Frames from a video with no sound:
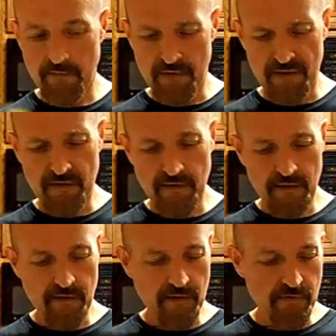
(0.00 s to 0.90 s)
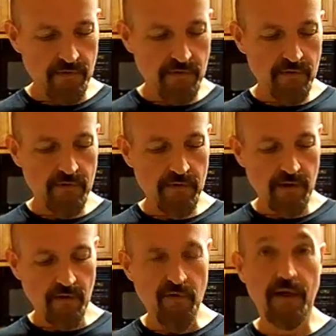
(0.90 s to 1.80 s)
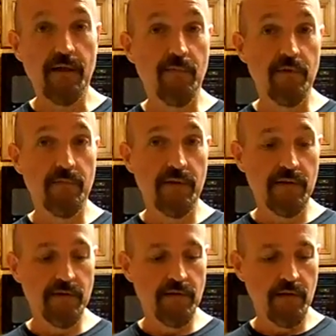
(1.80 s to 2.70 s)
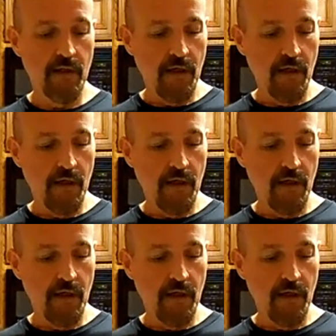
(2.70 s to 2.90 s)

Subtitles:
and they'll grind up a little bit easier.